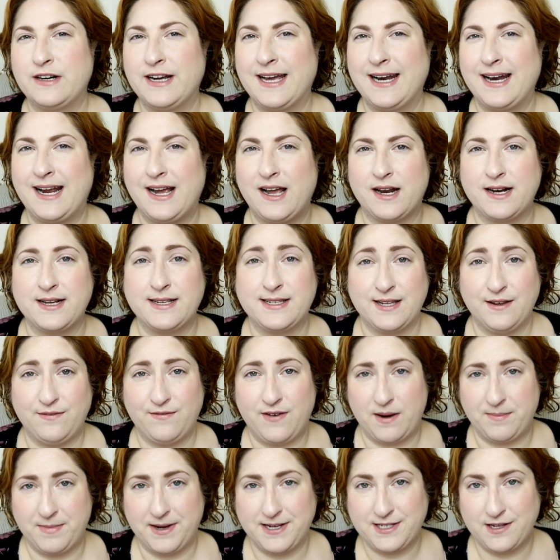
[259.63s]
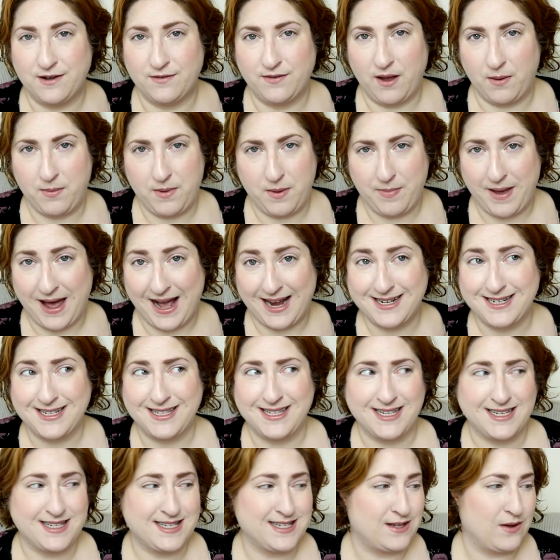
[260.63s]
again, I honestly find myself coming back to
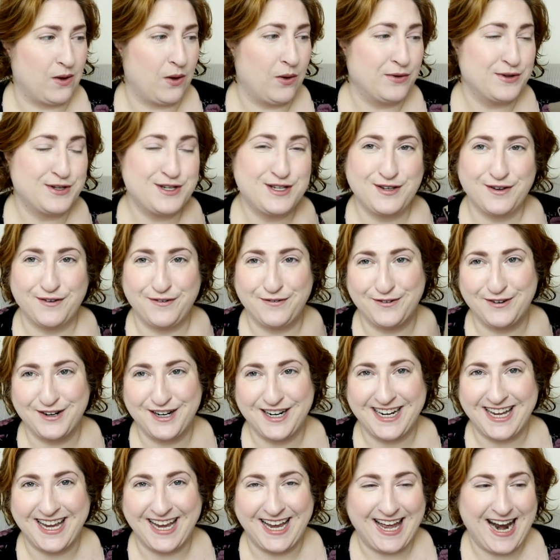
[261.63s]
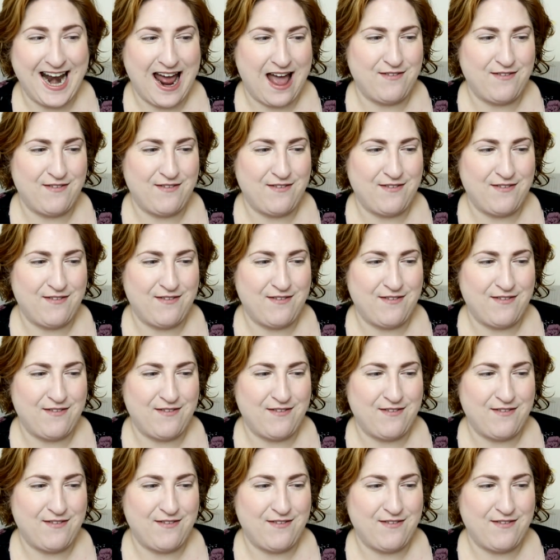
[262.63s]
this old Sephora kit.